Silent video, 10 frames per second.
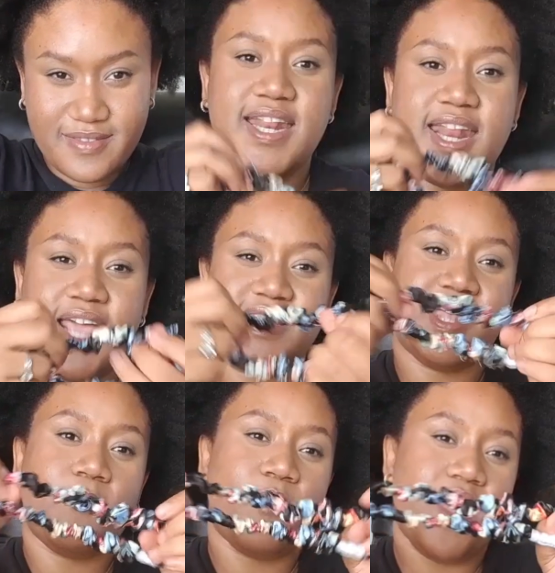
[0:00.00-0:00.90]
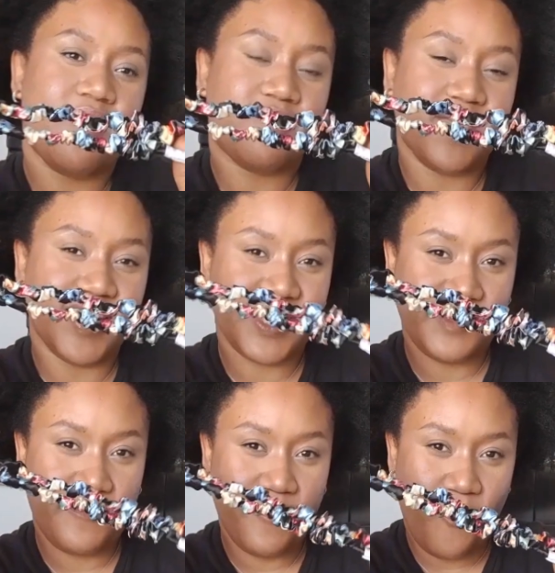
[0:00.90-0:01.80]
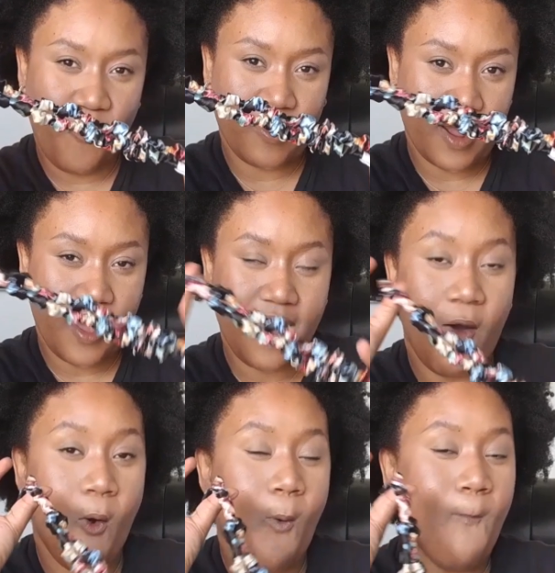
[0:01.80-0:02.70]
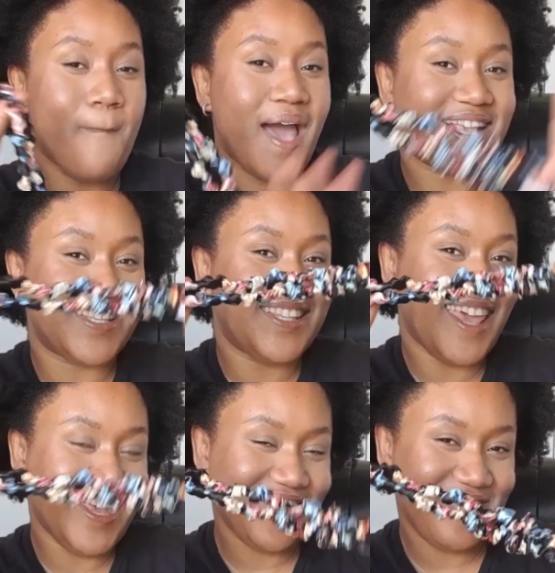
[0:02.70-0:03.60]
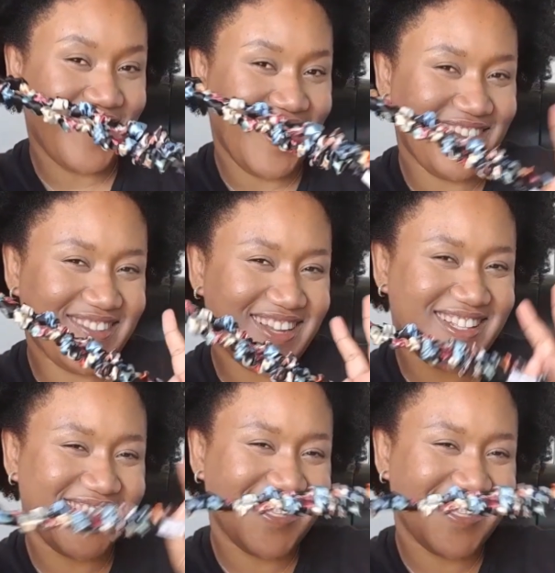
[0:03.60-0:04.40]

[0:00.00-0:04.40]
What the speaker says: Next up we have is Flora, my second favorite.